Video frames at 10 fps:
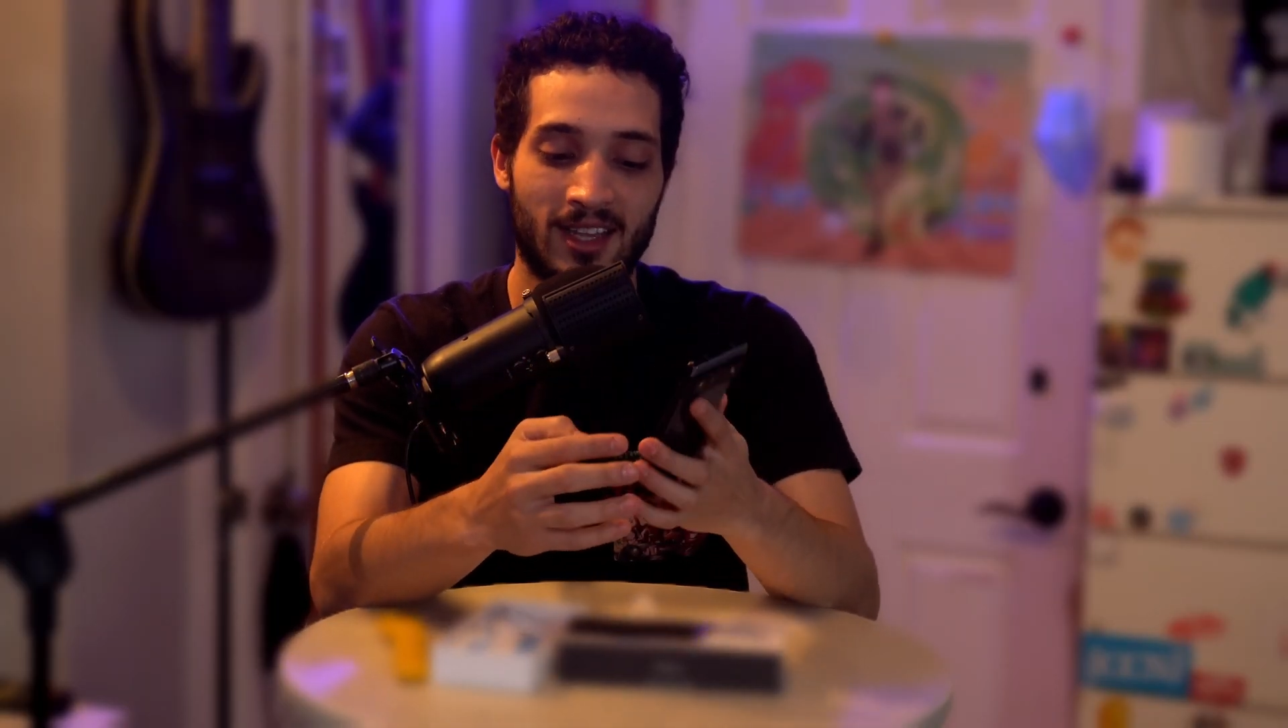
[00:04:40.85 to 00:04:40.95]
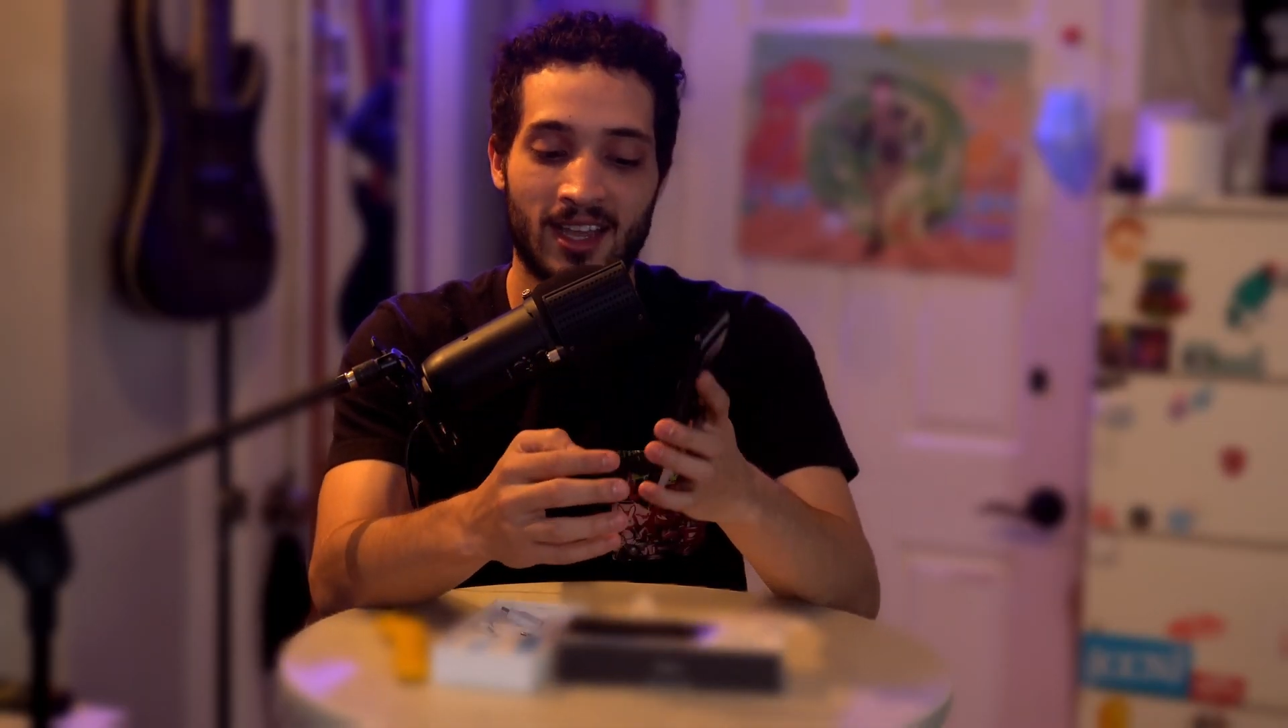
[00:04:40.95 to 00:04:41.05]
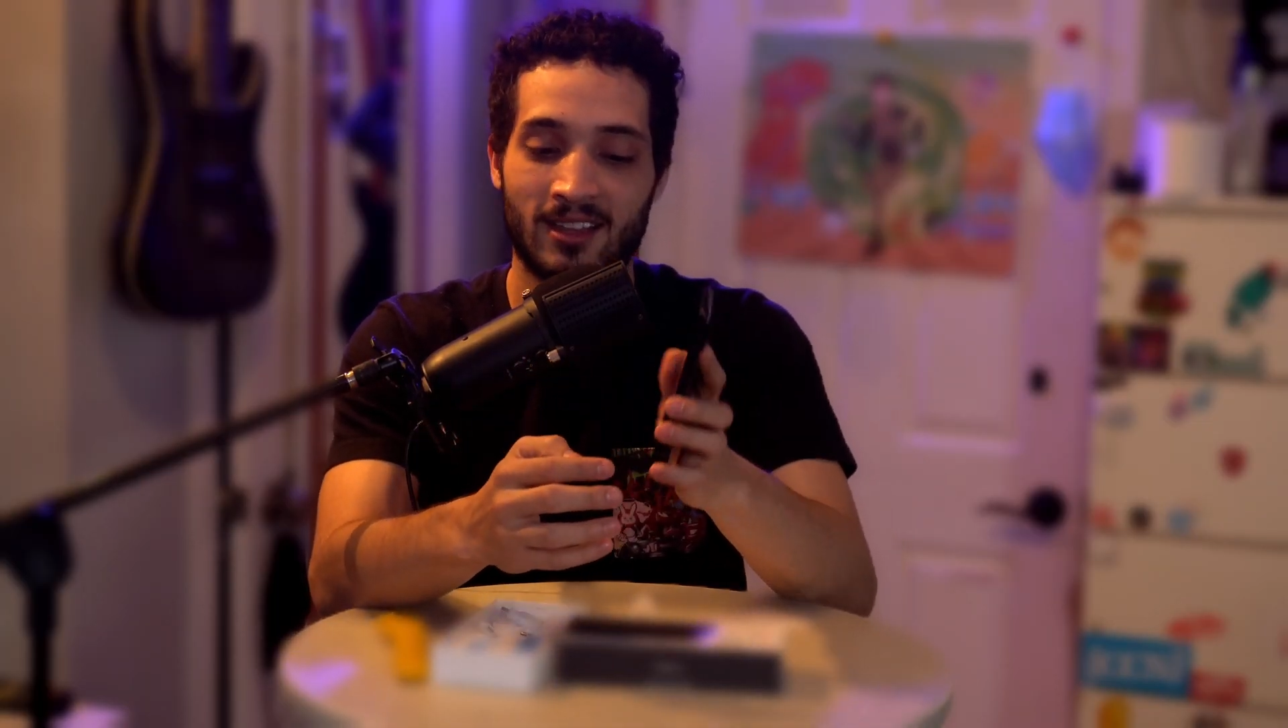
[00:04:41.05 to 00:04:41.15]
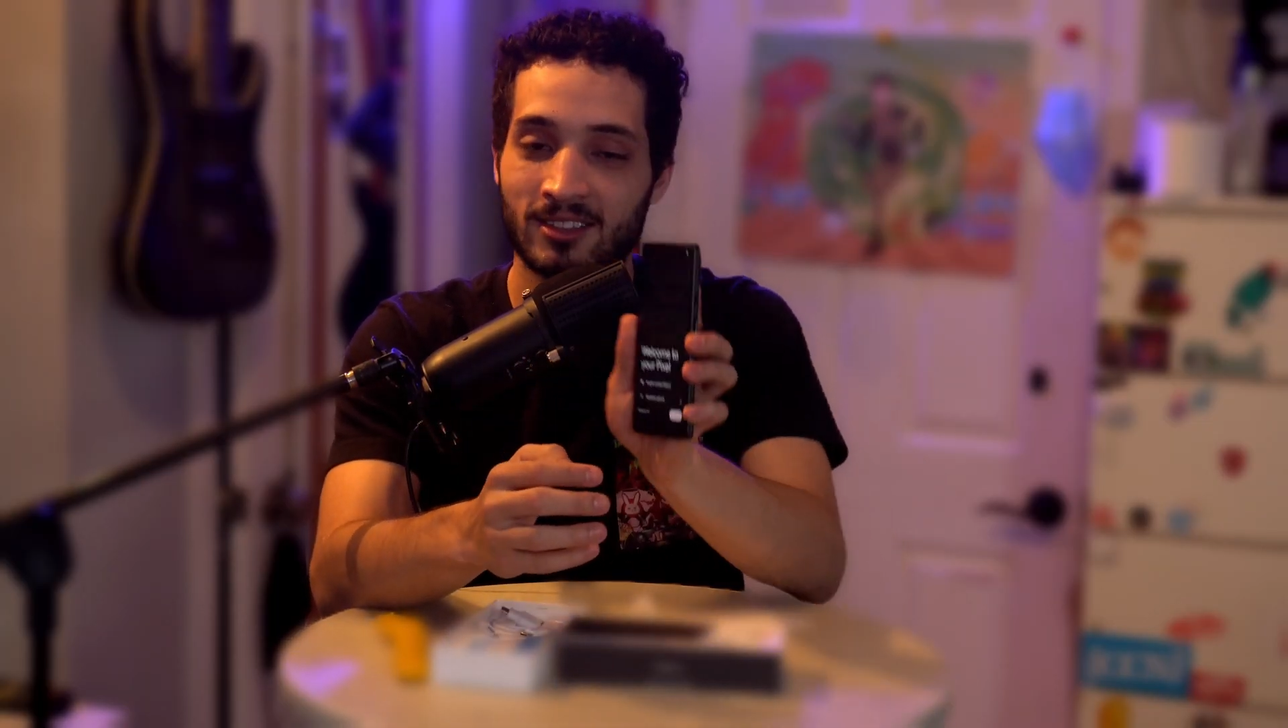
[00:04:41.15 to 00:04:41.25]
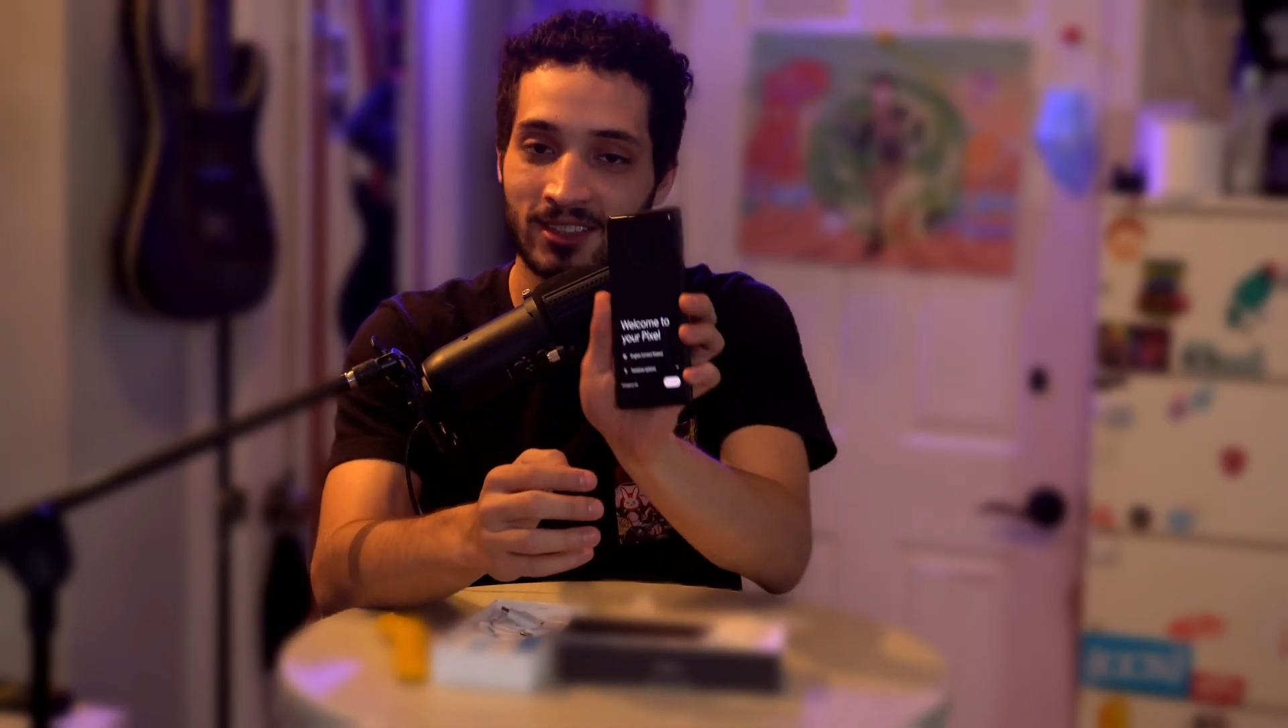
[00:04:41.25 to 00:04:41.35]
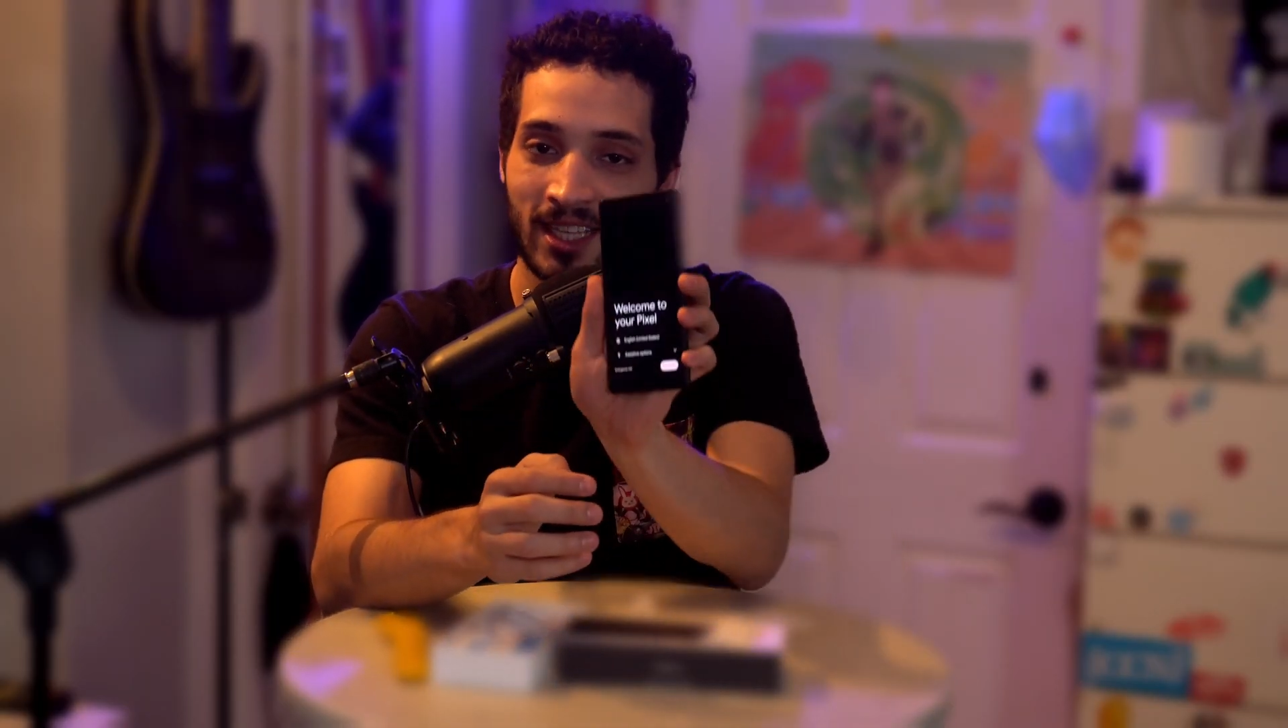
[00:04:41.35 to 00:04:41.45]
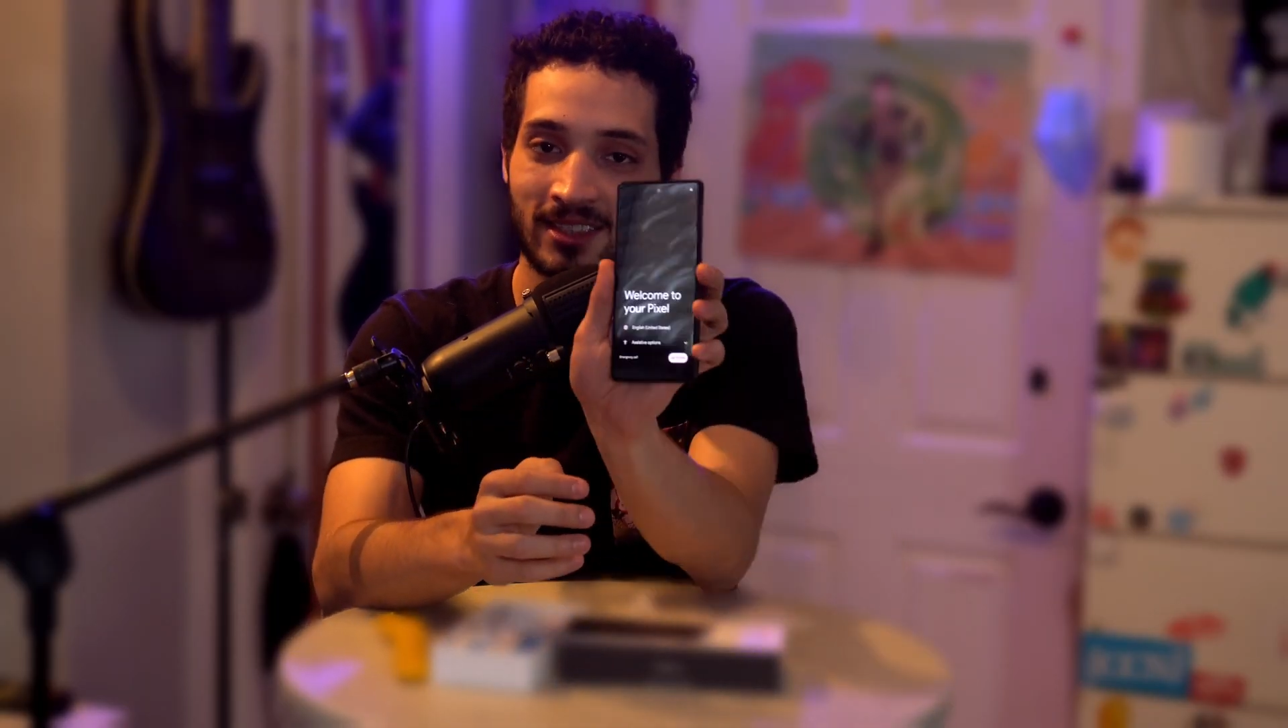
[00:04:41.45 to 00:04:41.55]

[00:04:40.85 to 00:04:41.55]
And look, that's the